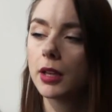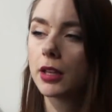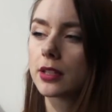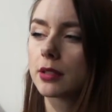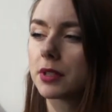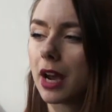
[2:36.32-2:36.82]

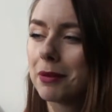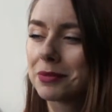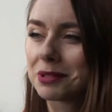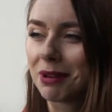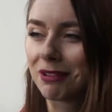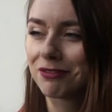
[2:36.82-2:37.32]

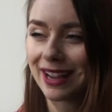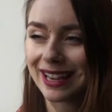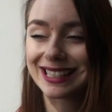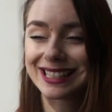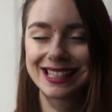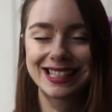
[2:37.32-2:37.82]
sometimes my
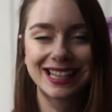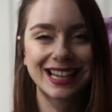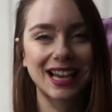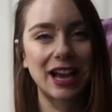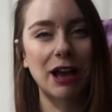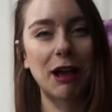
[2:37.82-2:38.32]
face
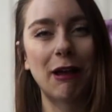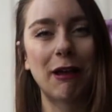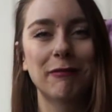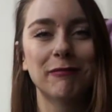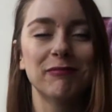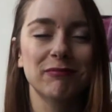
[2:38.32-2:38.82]

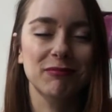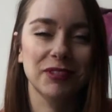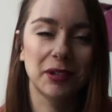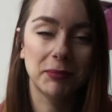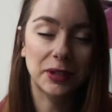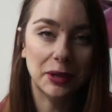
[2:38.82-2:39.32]

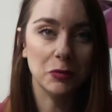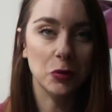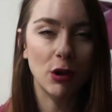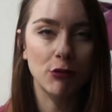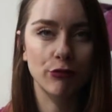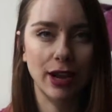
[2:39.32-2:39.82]
can become
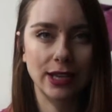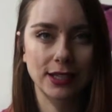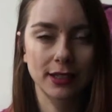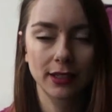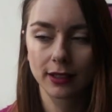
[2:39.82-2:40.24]
quite red